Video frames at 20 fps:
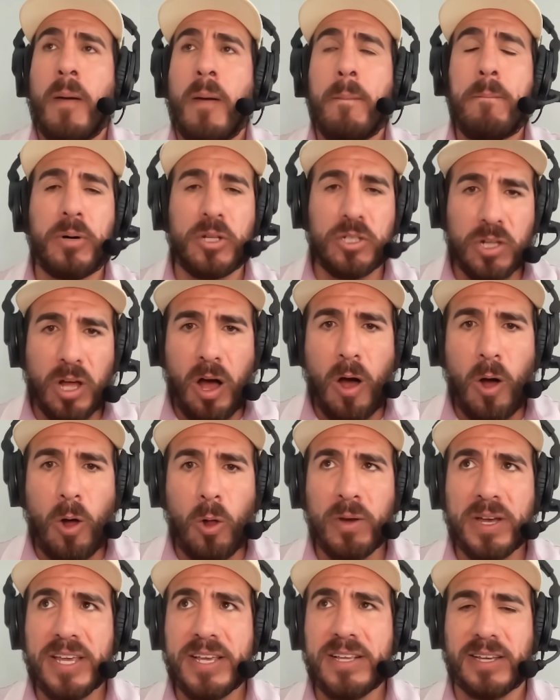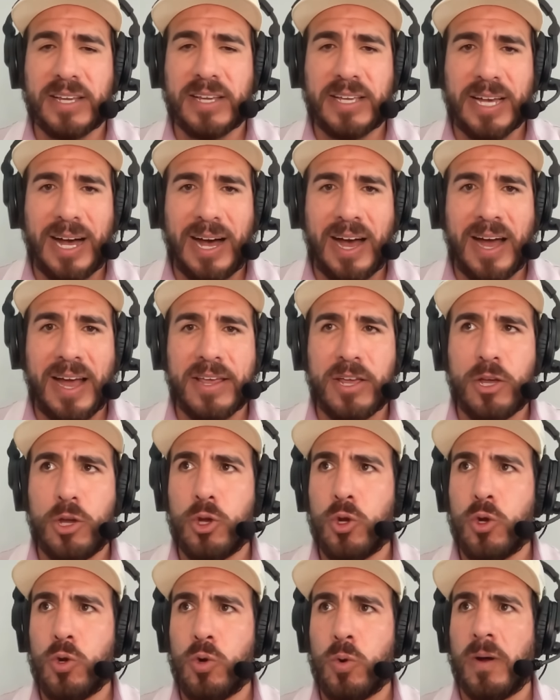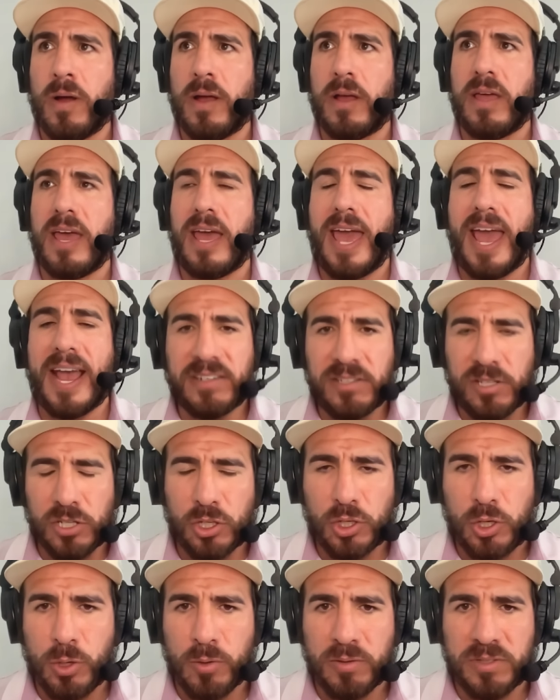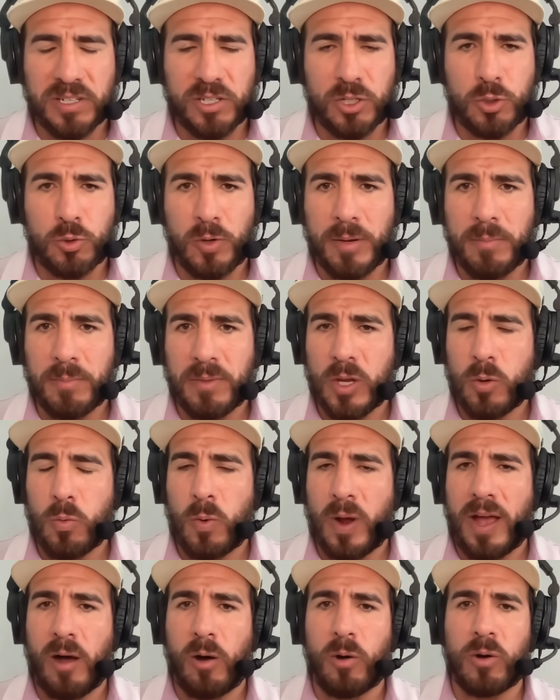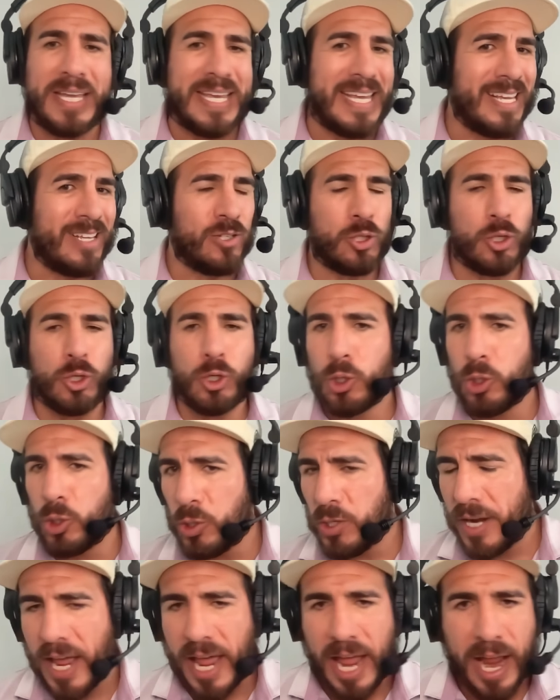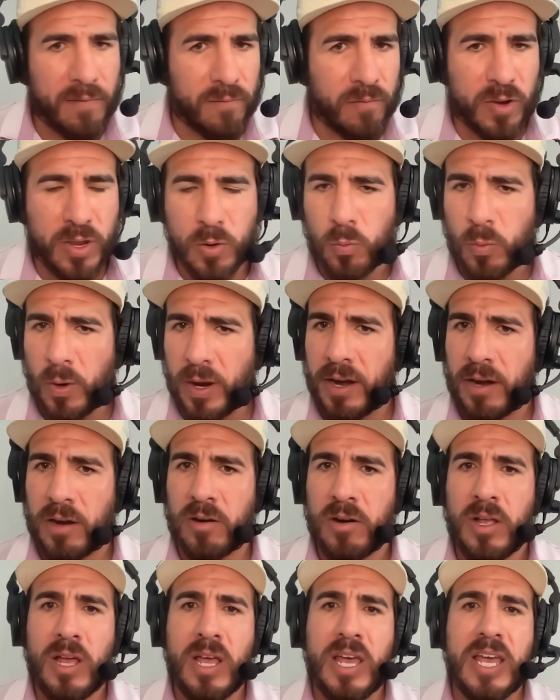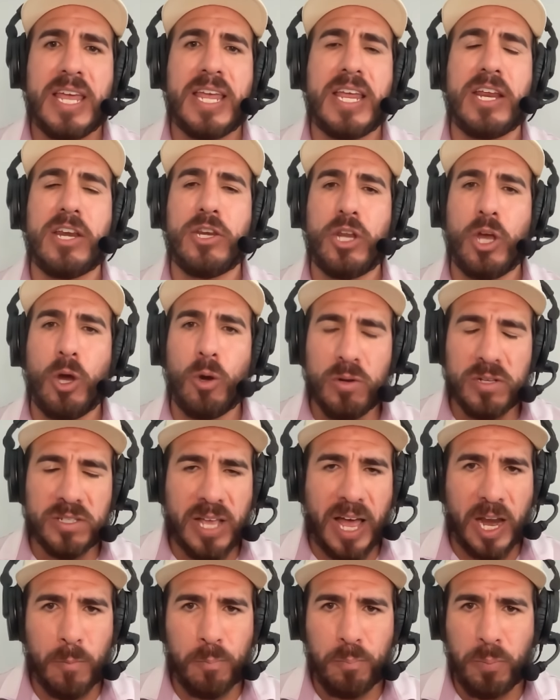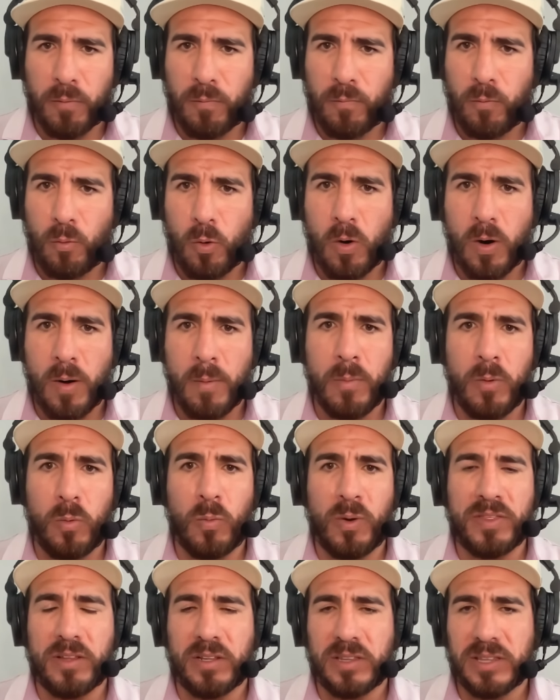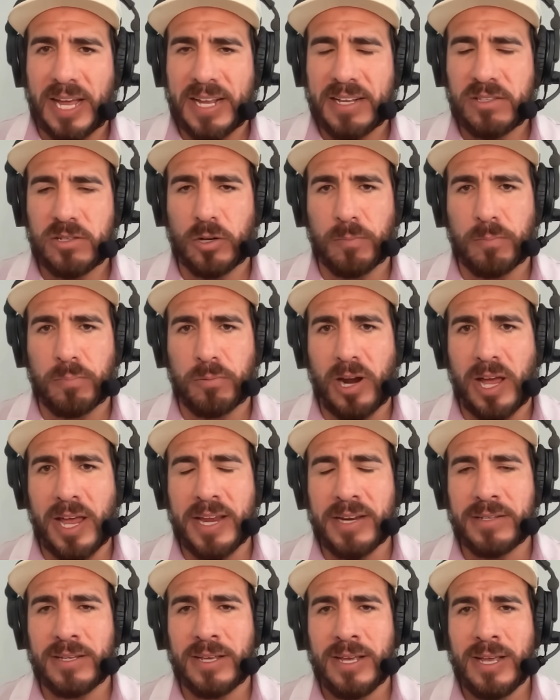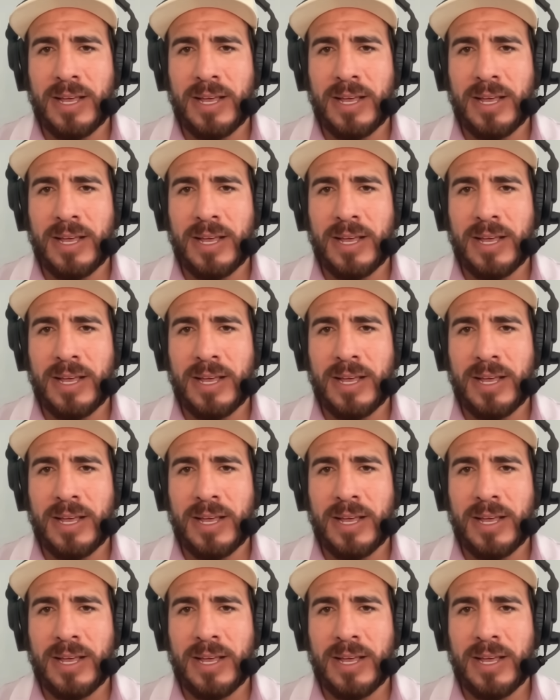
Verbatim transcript: Belal is a guy who executes extremely well. He's good everywhere. He knows how to perform when the lights are bright